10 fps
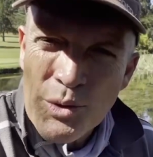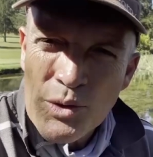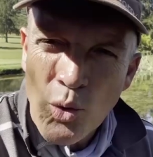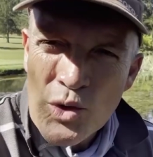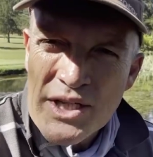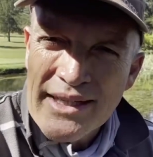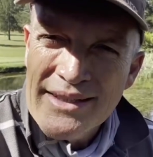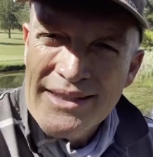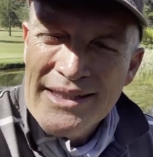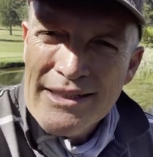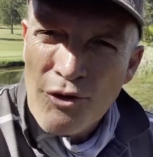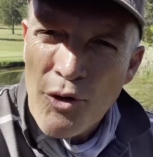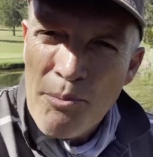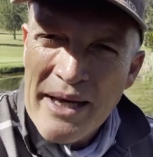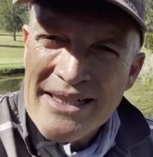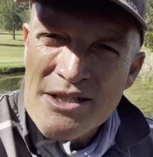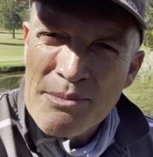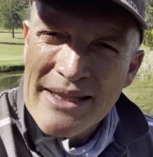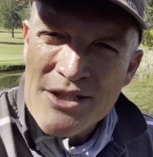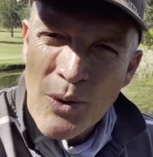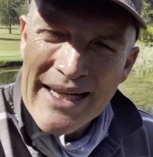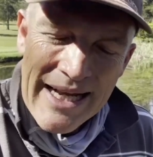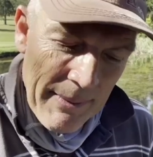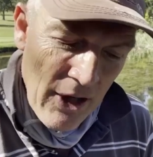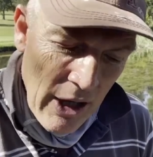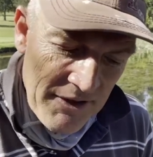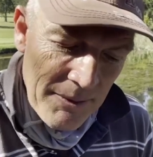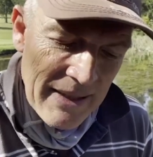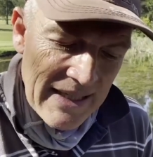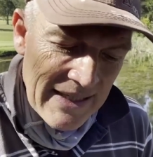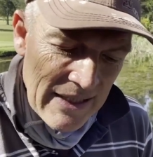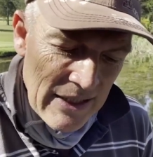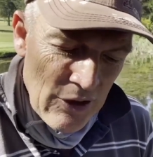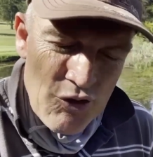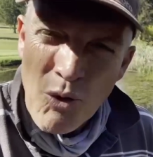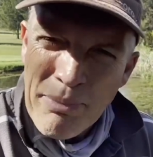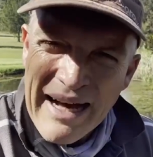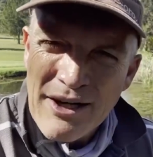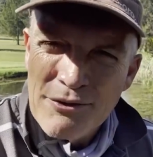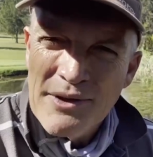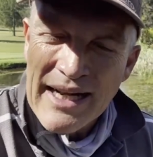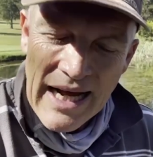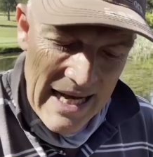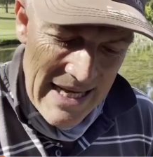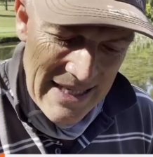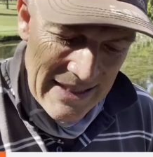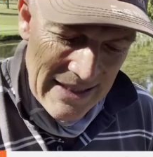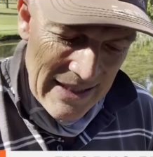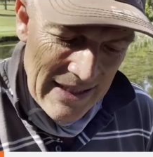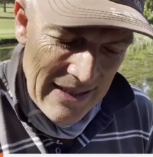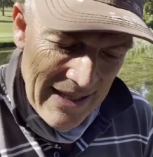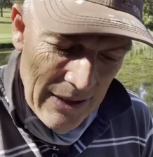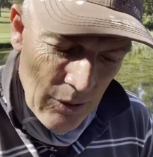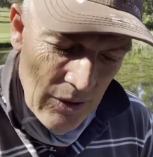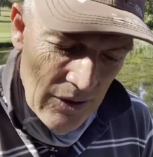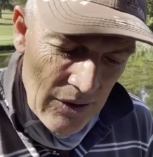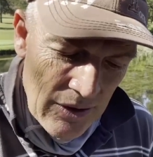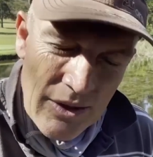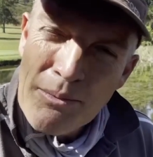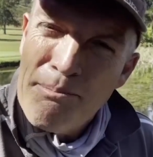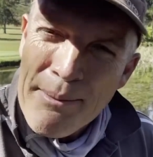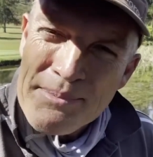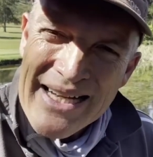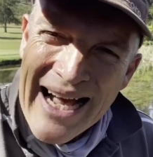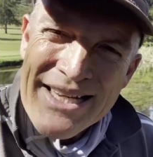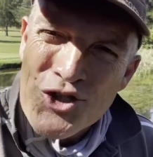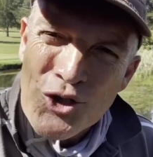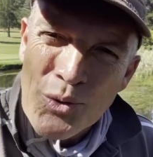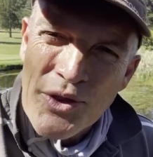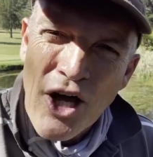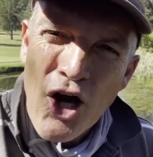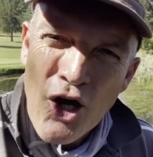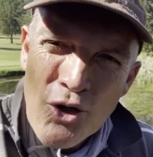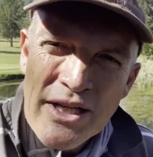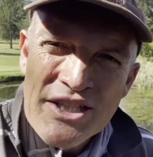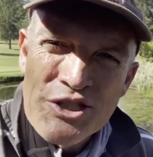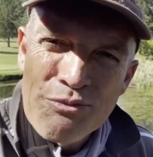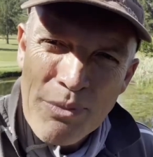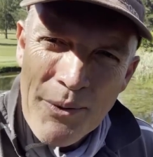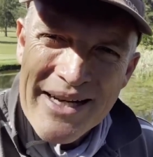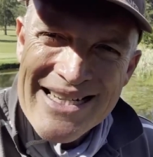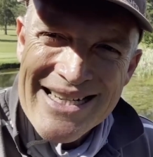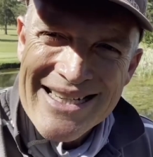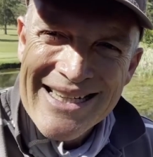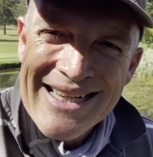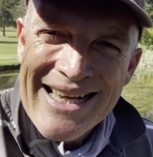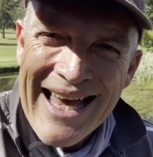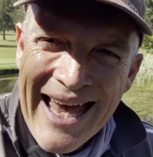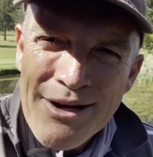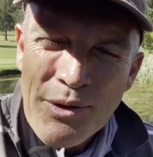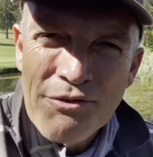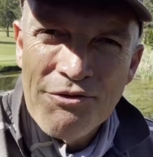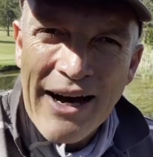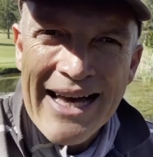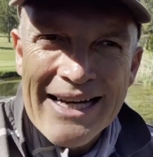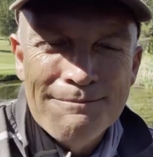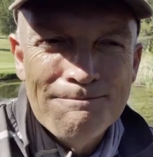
you with water for repentance, but there's one coming after me who's more powerful than I that will baptize you with the Holy Spirit and with fire."